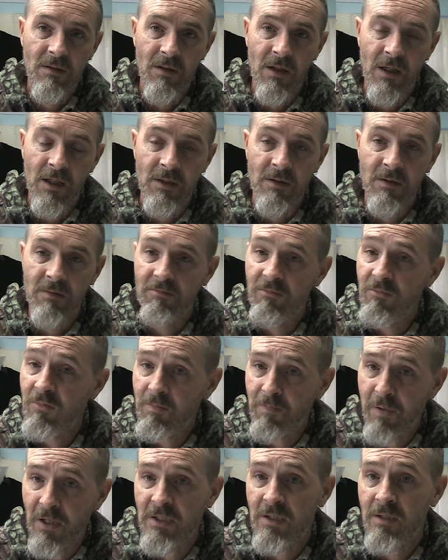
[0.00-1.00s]
I
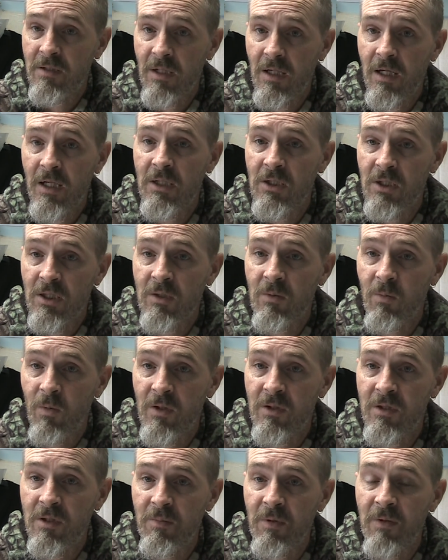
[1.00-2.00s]
basically just
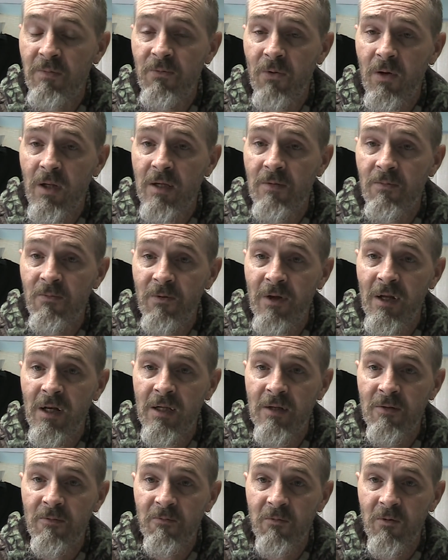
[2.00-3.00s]
want to be fully and fairly
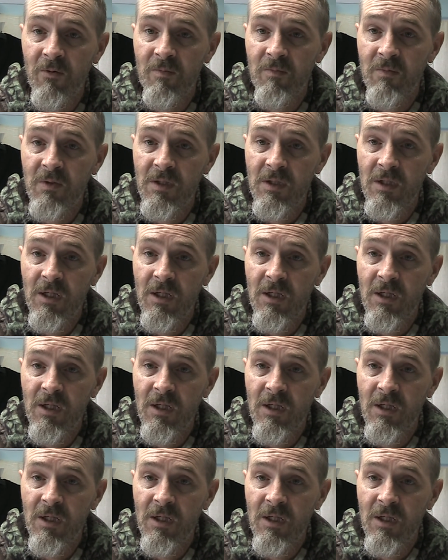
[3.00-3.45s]
informed.